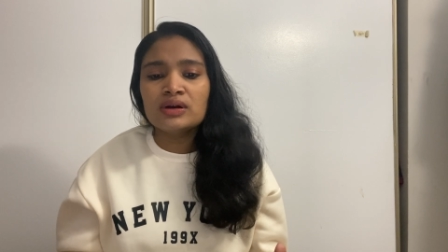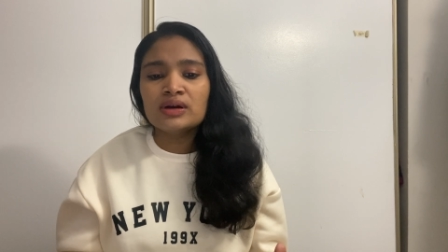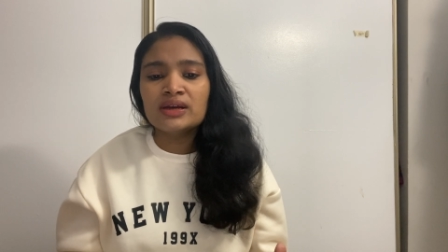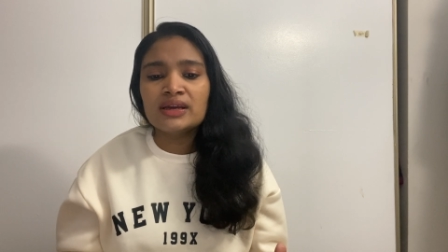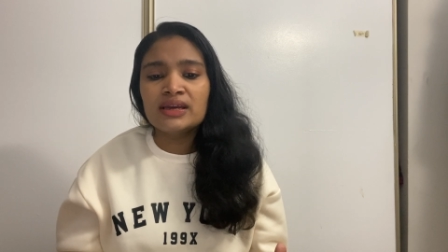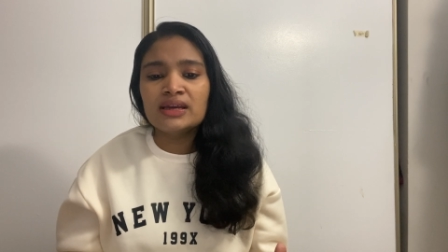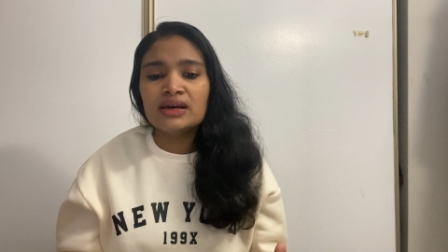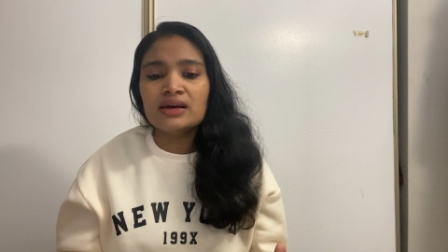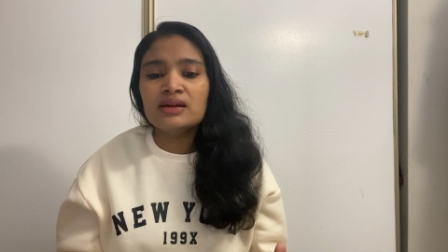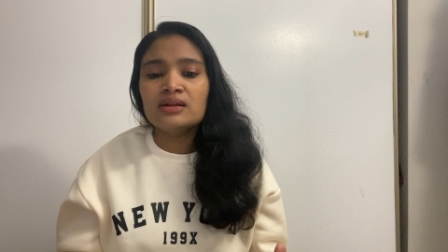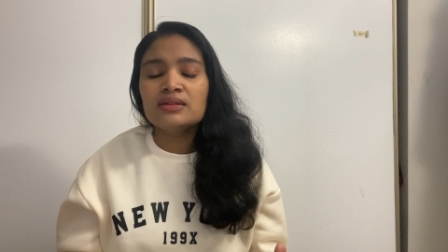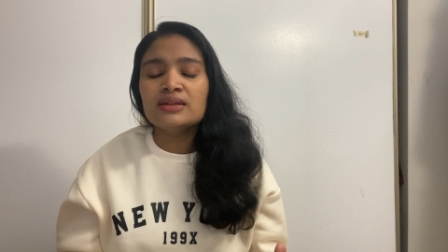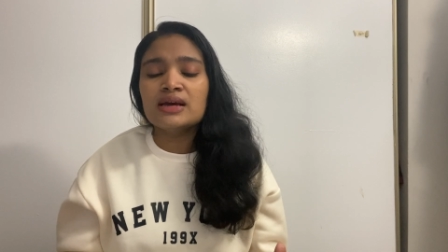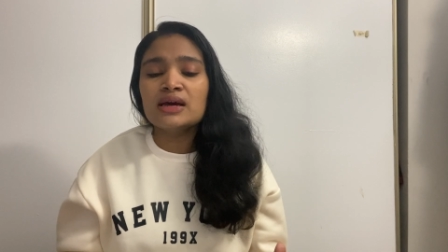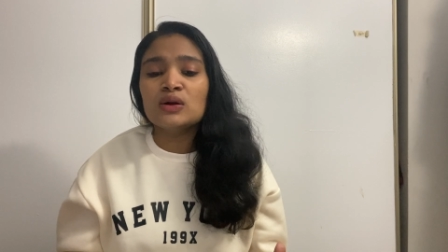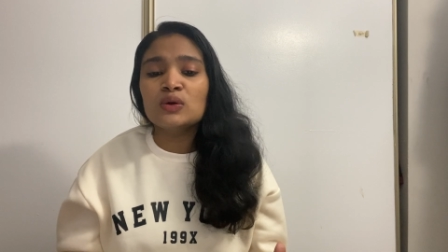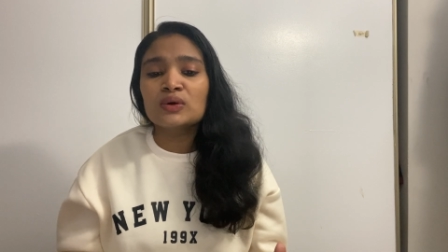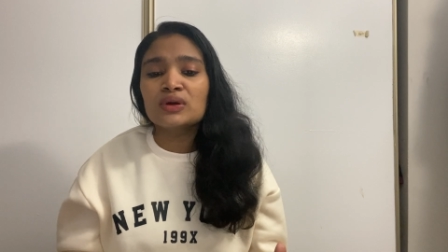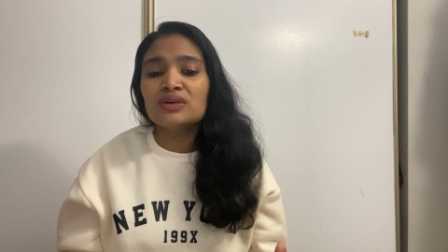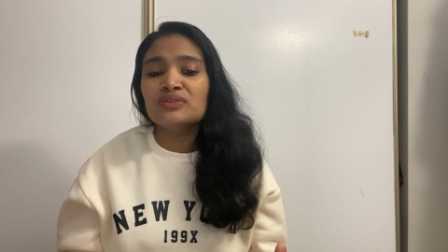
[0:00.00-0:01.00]
Here they
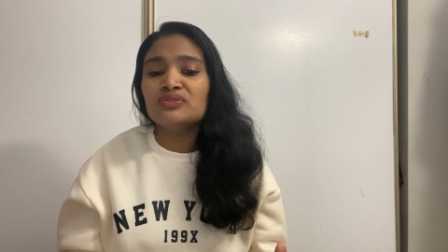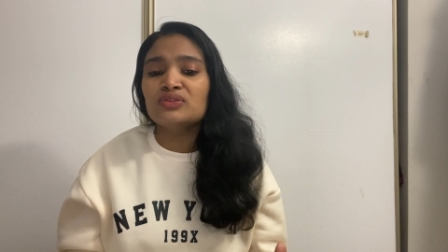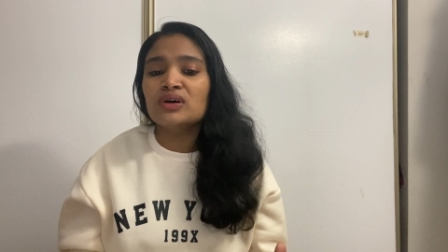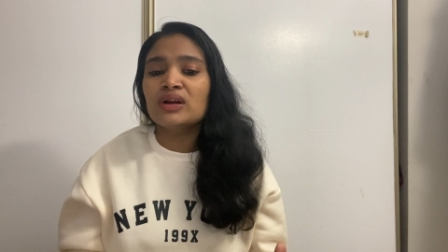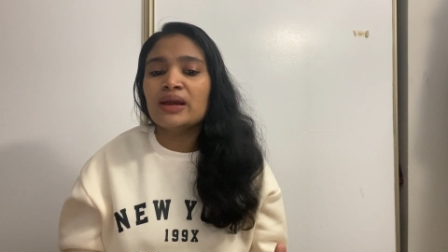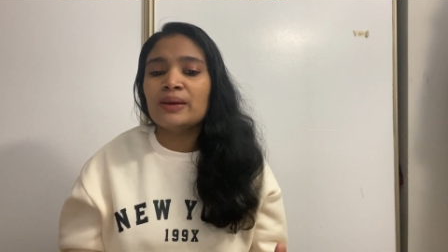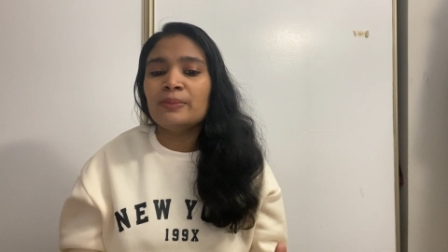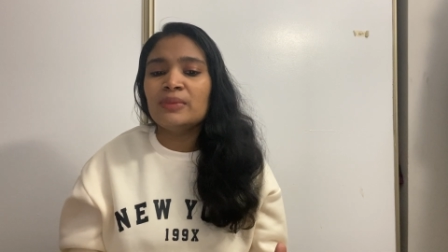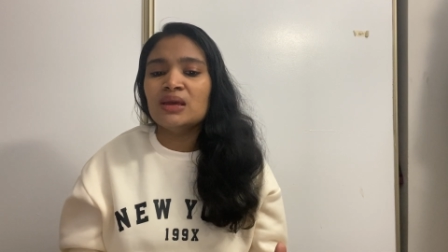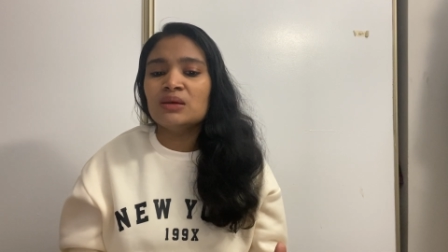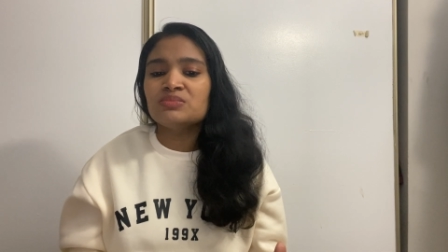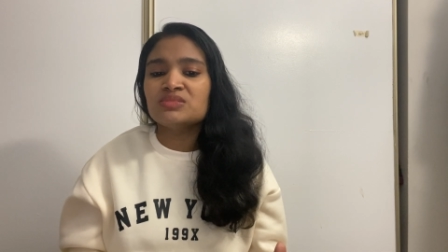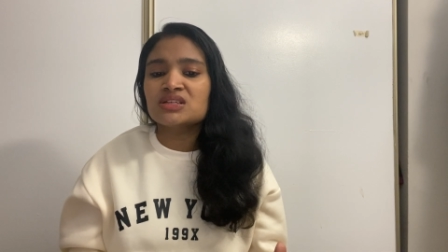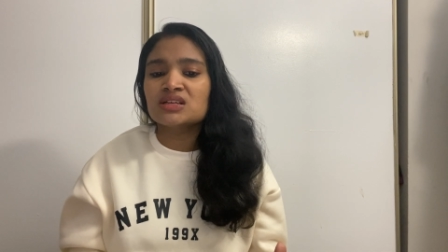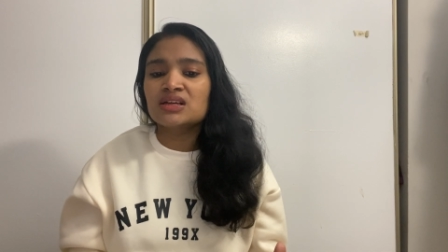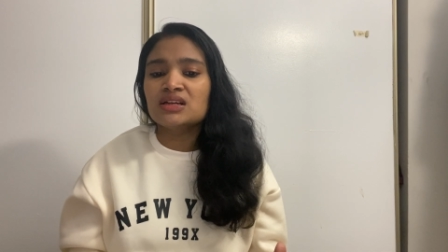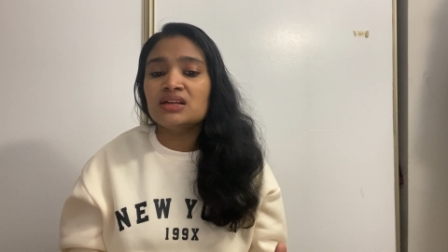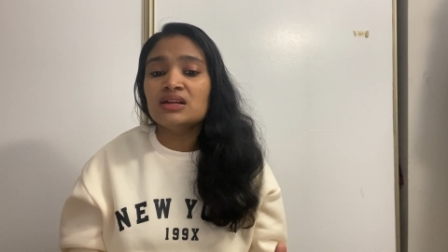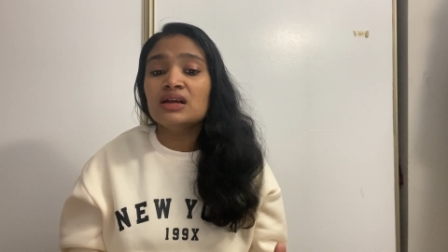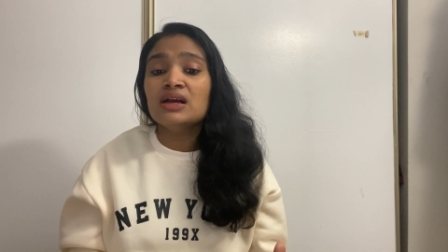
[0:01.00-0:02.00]
are looking for ME
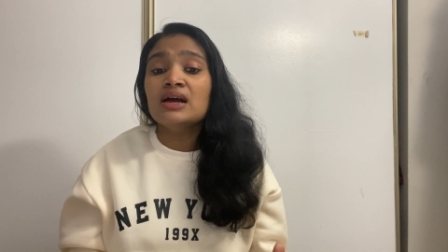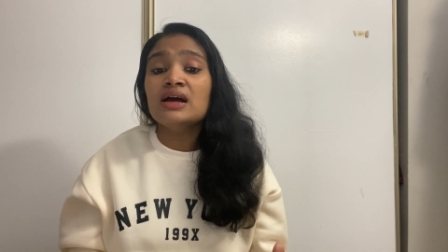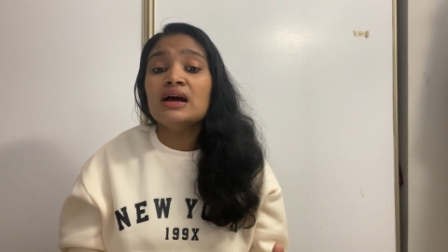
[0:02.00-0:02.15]
tech in